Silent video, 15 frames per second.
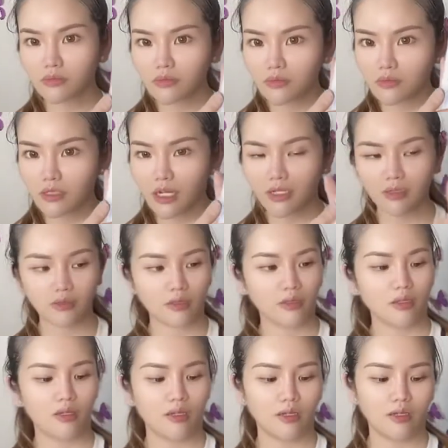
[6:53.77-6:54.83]
like
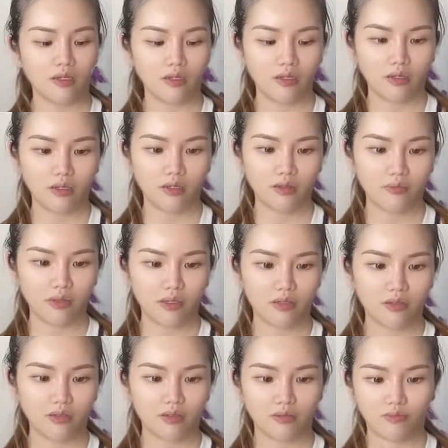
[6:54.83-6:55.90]
thing, big
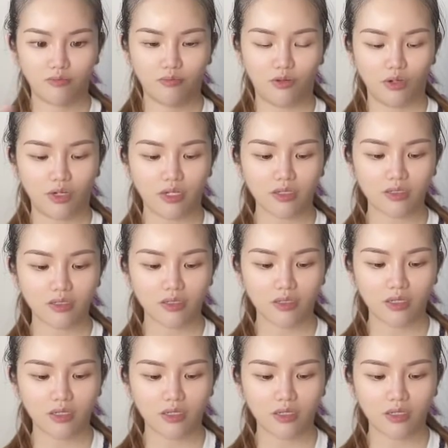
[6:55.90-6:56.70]
product.